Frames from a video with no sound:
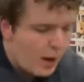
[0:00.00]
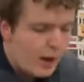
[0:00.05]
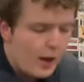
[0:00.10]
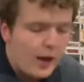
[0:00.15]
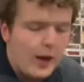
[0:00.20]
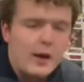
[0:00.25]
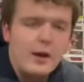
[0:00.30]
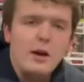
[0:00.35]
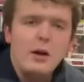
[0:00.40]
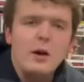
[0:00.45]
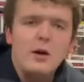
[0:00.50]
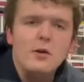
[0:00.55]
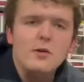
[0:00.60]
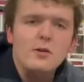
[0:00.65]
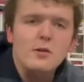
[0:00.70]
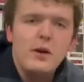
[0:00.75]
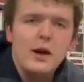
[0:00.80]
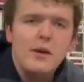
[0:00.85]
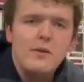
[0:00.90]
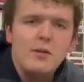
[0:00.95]
And they
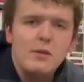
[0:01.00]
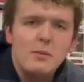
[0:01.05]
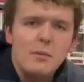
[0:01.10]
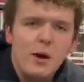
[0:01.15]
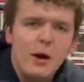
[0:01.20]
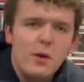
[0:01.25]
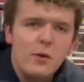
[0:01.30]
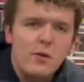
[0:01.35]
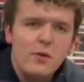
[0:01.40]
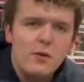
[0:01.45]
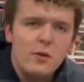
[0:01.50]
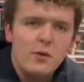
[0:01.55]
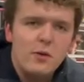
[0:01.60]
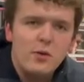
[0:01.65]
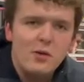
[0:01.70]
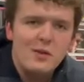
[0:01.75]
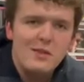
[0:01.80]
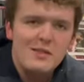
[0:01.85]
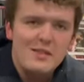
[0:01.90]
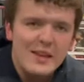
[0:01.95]
also have the mono
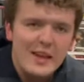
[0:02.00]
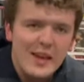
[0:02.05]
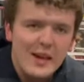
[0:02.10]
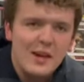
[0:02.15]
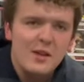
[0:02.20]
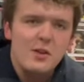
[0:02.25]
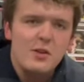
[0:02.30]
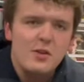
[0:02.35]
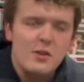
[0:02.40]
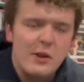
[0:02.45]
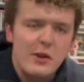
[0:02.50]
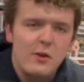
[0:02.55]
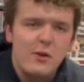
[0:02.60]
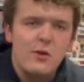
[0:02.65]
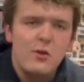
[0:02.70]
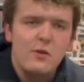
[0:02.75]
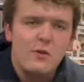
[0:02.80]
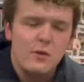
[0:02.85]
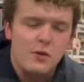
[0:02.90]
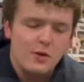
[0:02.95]
versions and the
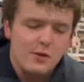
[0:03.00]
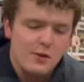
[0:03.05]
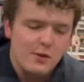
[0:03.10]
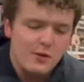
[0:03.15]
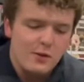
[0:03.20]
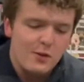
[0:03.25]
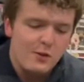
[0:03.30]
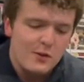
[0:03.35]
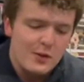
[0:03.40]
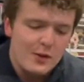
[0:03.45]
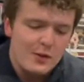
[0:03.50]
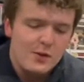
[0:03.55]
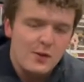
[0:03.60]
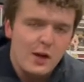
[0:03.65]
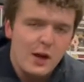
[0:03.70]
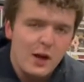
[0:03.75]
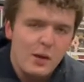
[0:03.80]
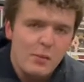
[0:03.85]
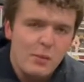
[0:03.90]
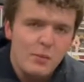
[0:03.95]
stereo versions of each
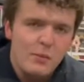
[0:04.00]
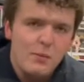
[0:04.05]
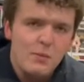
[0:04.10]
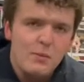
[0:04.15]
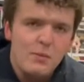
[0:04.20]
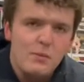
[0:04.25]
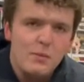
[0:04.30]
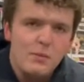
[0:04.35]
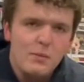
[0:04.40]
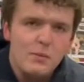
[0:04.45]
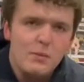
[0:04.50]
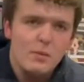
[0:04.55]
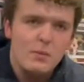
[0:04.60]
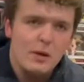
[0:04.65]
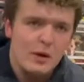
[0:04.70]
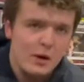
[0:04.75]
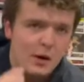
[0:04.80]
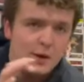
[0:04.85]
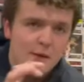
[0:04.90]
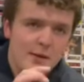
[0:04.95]
album,
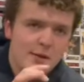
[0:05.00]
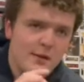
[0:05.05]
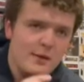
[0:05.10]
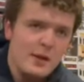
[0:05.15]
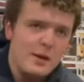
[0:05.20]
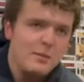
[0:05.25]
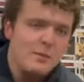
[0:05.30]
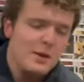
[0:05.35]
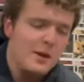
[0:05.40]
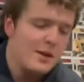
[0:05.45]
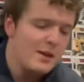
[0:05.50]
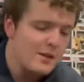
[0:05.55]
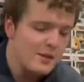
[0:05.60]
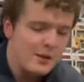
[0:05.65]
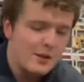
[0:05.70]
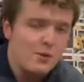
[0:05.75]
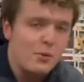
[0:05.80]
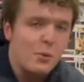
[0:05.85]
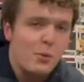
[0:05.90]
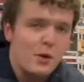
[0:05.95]
like on the same disc.
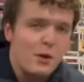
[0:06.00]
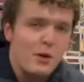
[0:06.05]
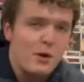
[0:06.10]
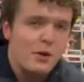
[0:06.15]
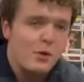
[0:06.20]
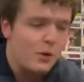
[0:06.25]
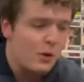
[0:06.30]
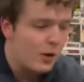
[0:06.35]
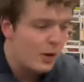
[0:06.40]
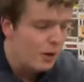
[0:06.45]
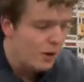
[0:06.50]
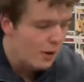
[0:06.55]
It's really cool.